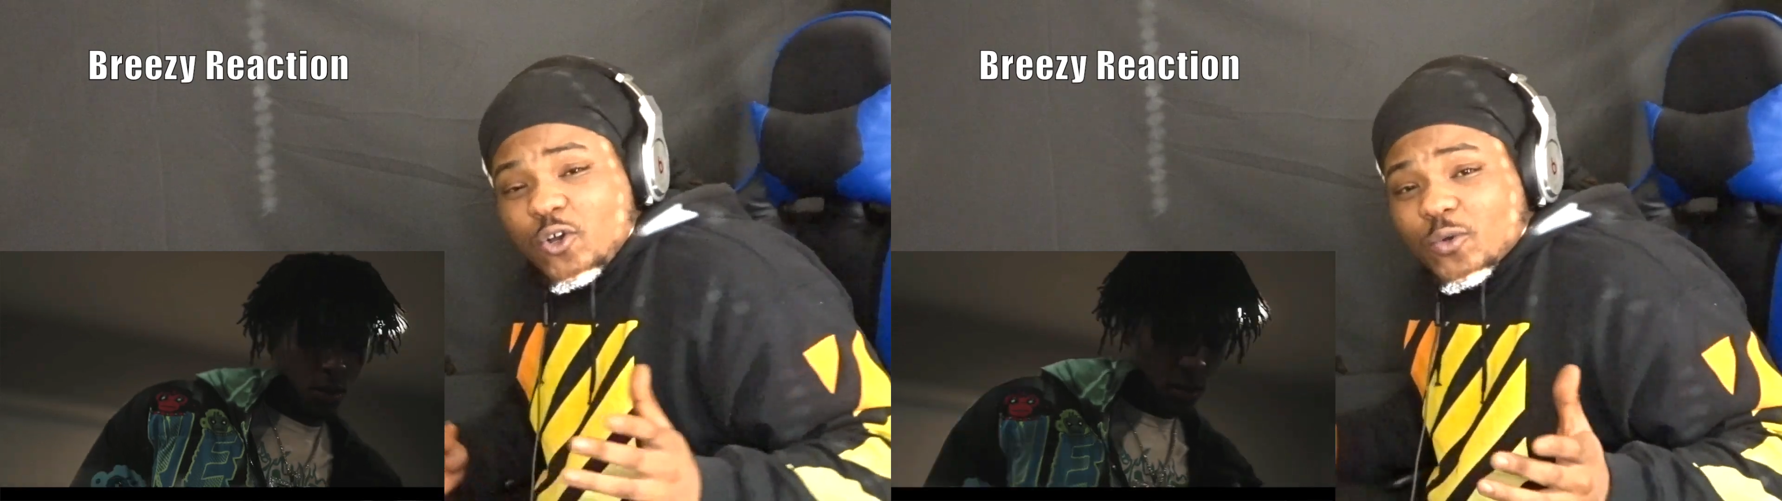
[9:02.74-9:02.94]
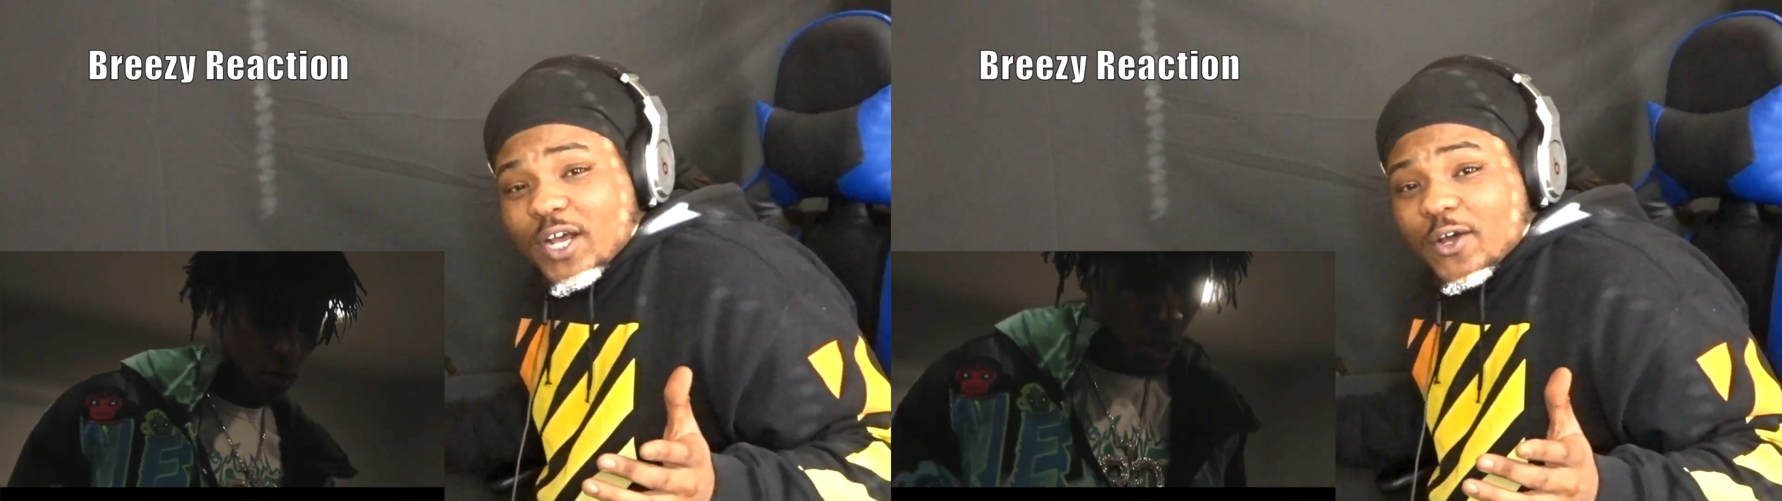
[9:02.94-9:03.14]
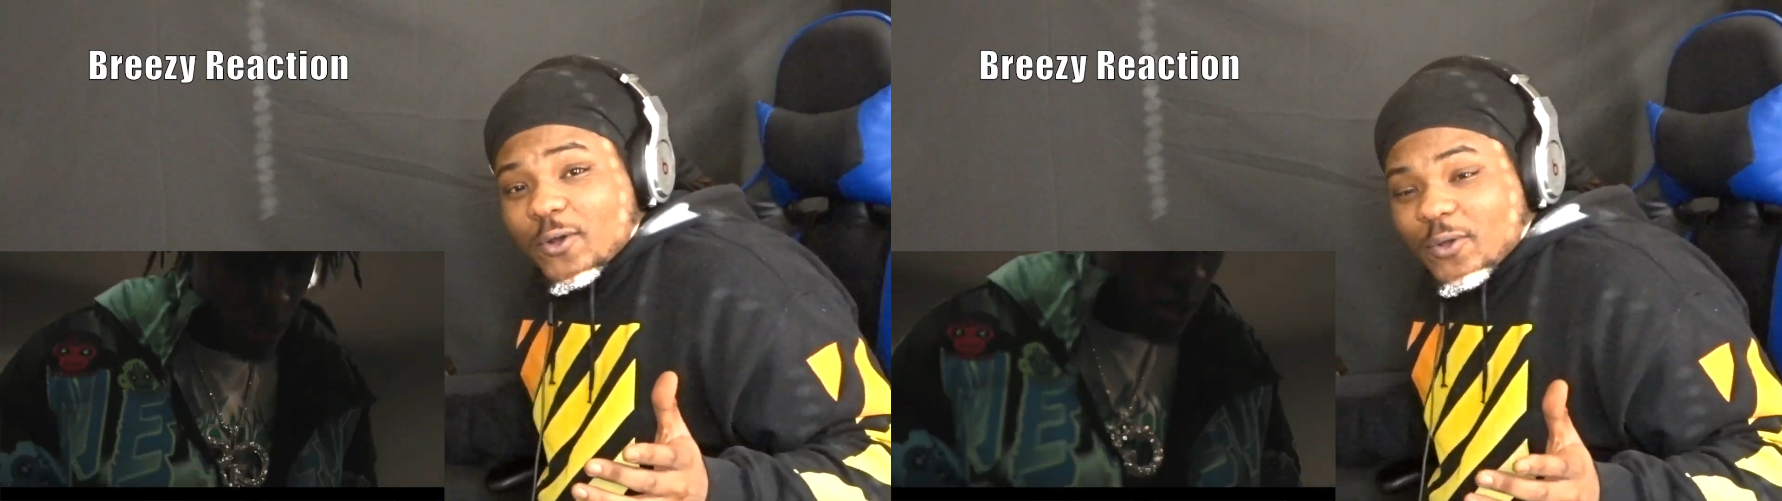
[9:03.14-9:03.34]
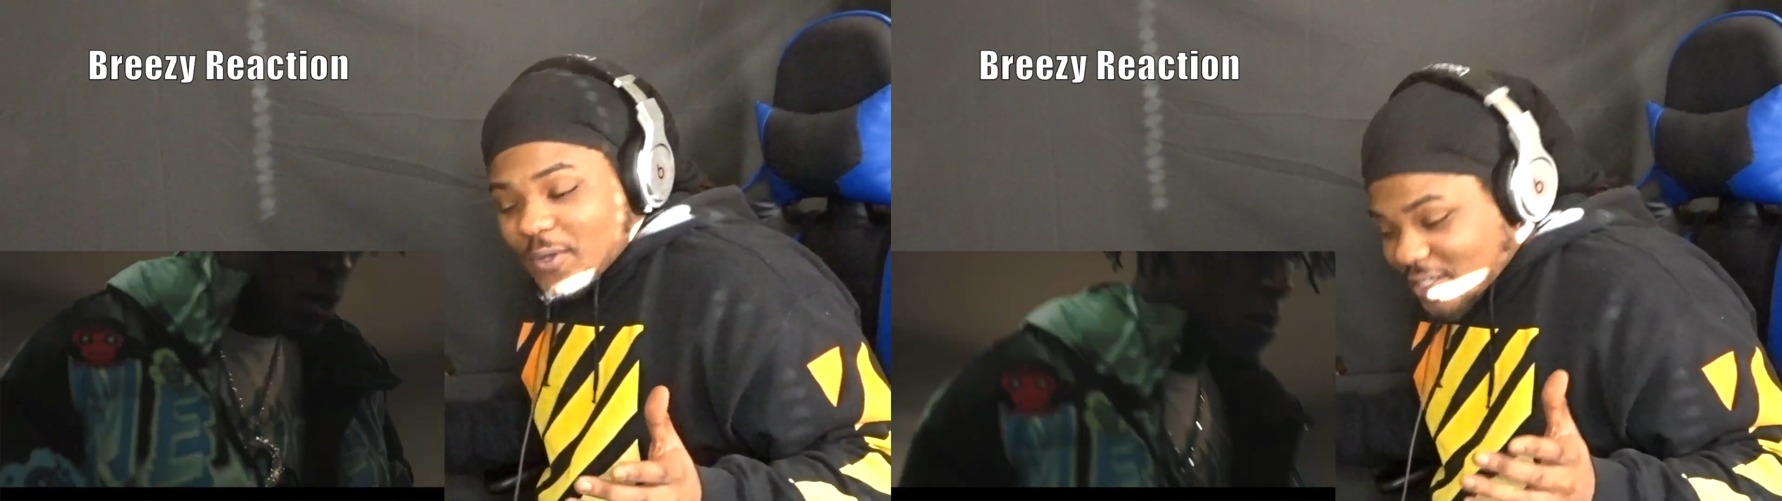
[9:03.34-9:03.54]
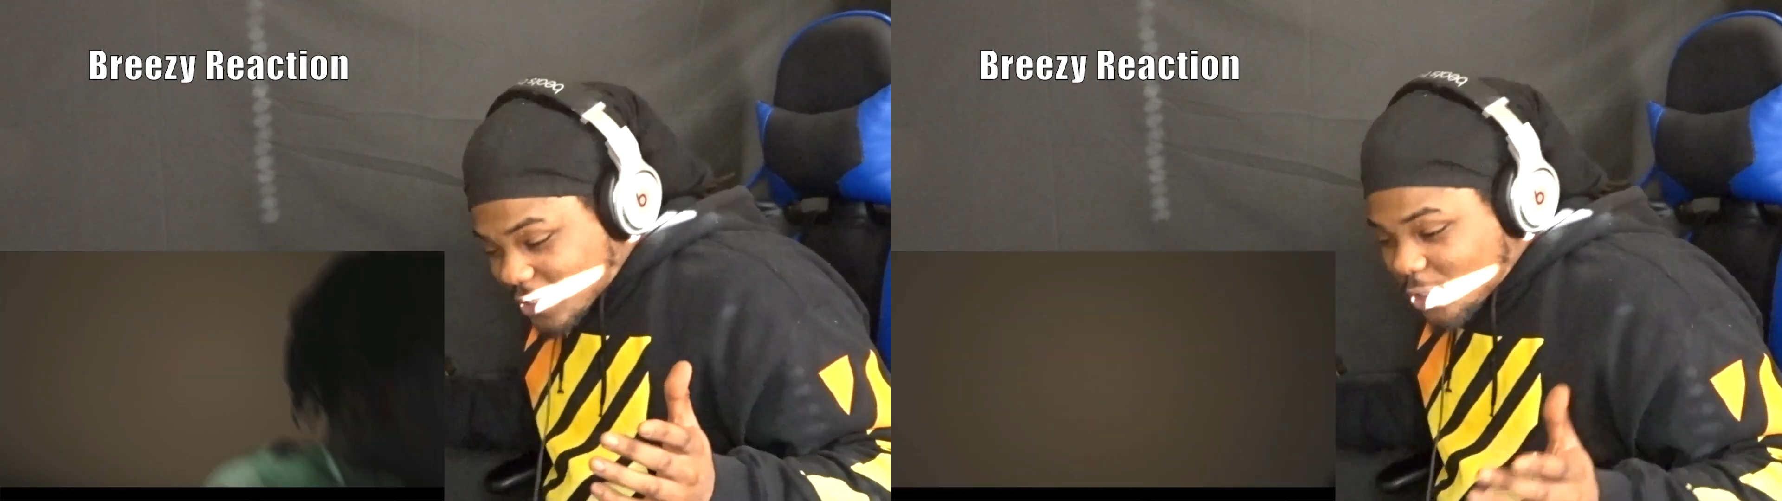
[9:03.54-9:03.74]
it's cool
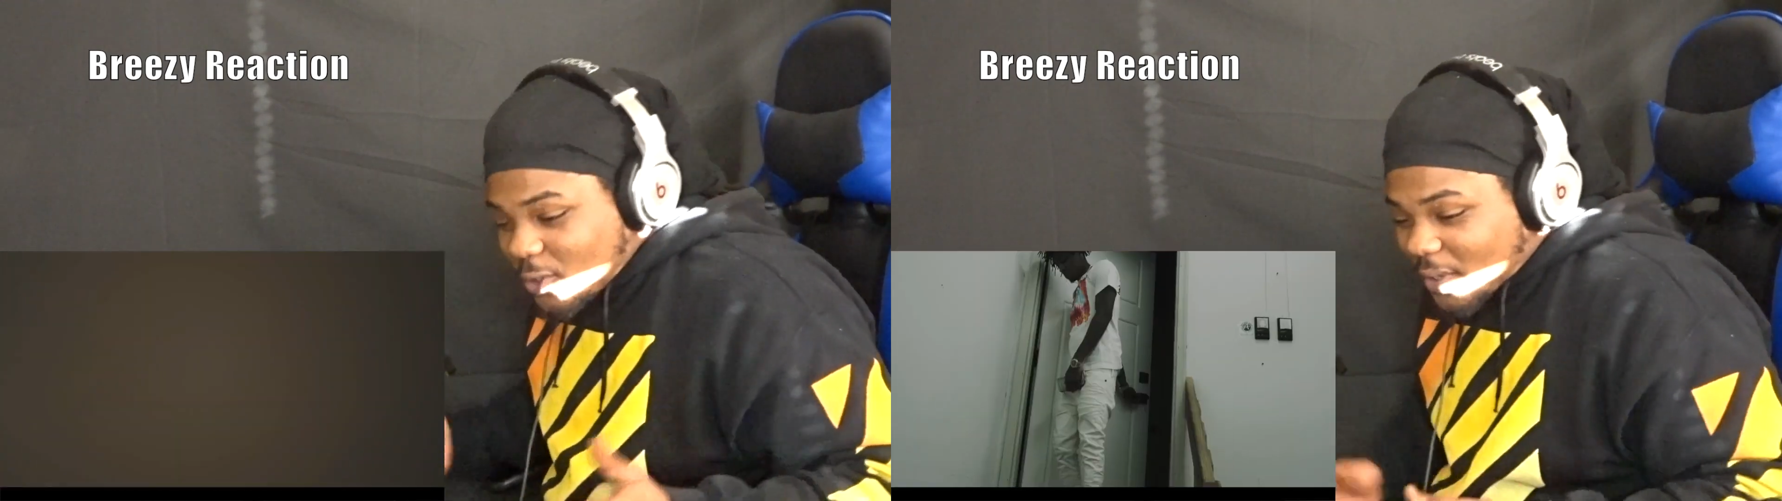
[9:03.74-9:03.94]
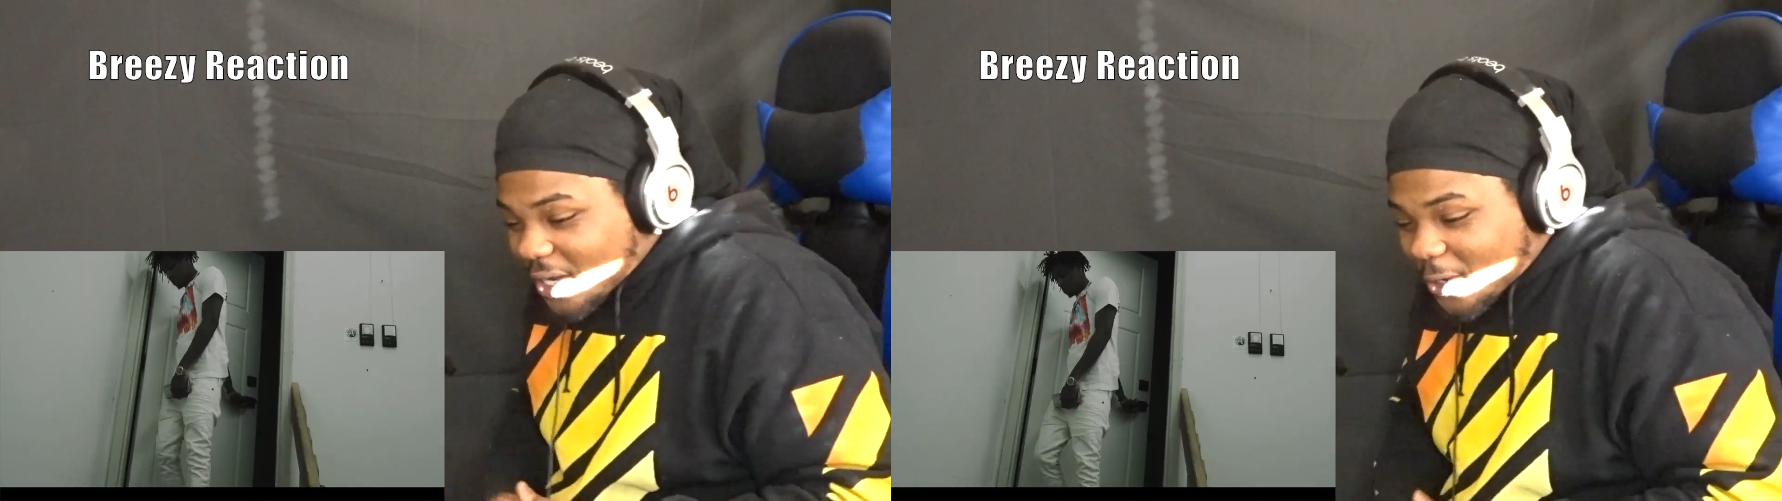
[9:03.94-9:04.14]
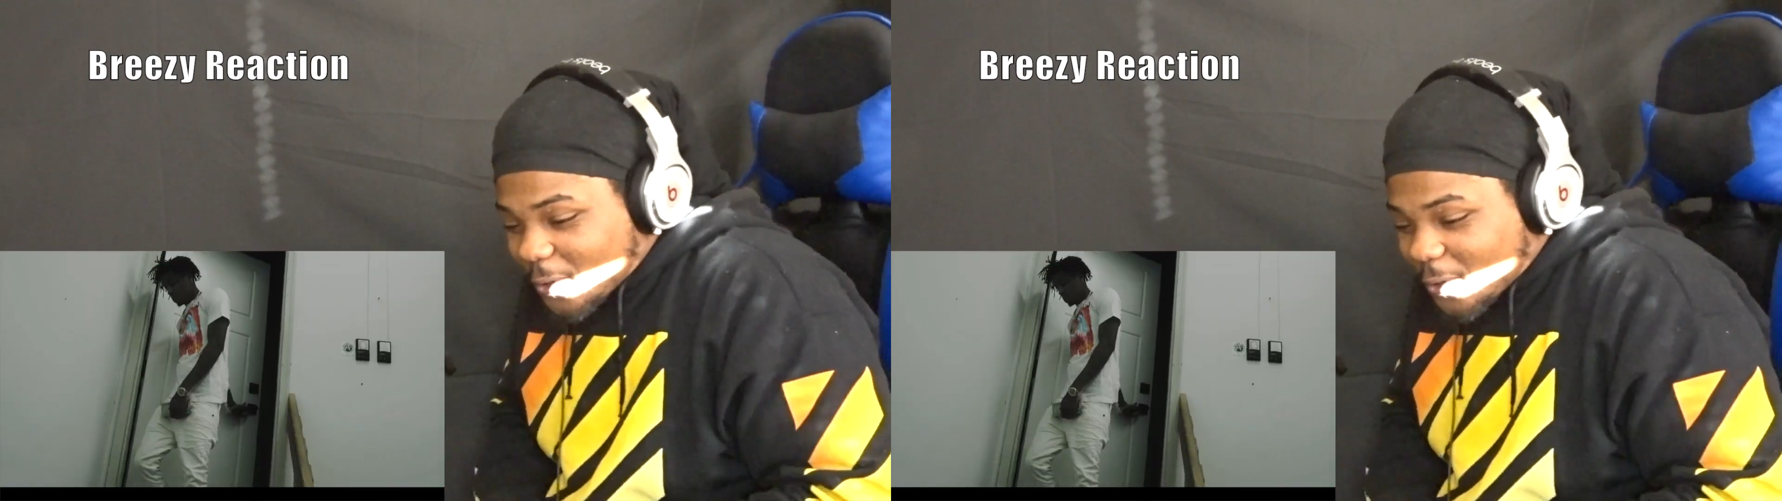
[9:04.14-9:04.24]
though. It's cool